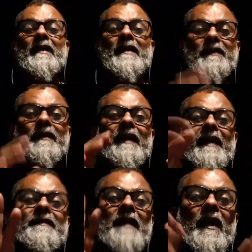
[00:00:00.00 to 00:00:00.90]
So let's
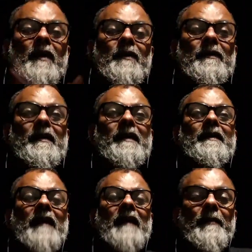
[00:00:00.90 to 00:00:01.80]
now
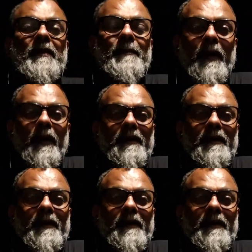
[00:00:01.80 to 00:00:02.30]
come to the point.